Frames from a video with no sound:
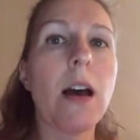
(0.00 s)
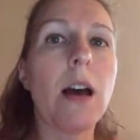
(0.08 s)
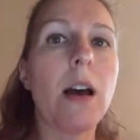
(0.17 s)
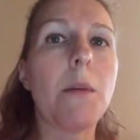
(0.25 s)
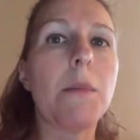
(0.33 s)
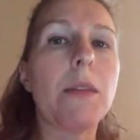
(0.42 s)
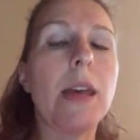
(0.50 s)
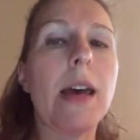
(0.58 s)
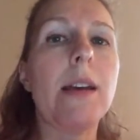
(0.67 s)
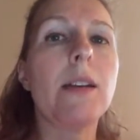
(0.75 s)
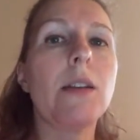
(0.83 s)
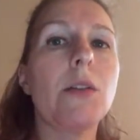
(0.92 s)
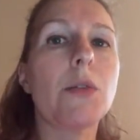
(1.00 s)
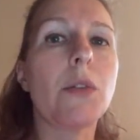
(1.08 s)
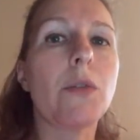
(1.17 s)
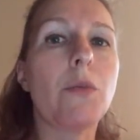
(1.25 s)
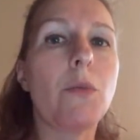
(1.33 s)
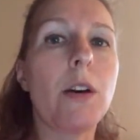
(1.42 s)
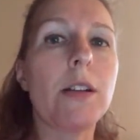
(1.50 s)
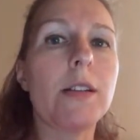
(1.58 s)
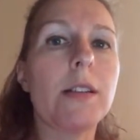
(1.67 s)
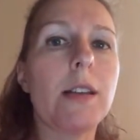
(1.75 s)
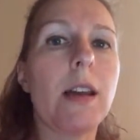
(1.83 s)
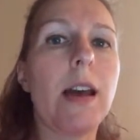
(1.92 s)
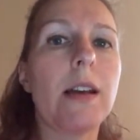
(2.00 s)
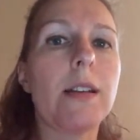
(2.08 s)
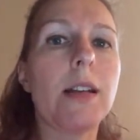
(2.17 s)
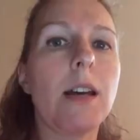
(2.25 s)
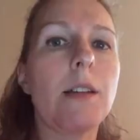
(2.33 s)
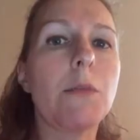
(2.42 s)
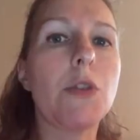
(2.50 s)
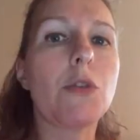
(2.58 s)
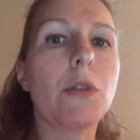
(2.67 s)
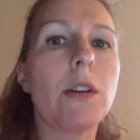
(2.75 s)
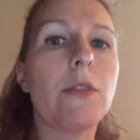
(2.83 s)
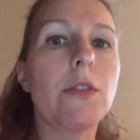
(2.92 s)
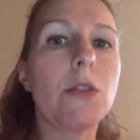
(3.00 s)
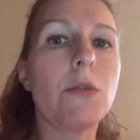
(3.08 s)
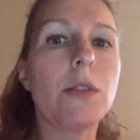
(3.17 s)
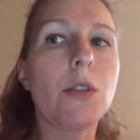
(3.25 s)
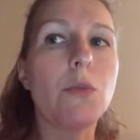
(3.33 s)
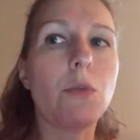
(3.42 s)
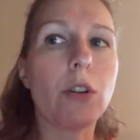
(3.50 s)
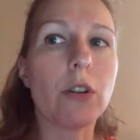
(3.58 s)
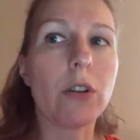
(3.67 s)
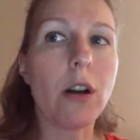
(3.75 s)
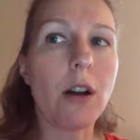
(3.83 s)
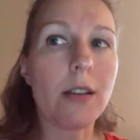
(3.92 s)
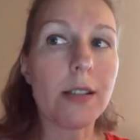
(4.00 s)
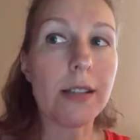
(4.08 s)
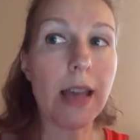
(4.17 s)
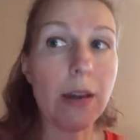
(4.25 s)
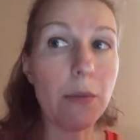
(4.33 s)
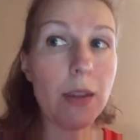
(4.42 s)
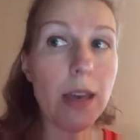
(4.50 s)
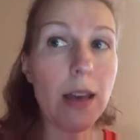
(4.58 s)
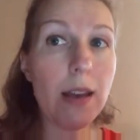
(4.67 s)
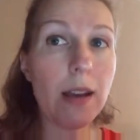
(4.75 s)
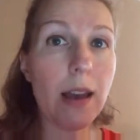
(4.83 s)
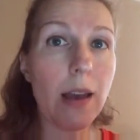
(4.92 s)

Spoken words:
Then sort of once I could tell the majority of students were all set with that,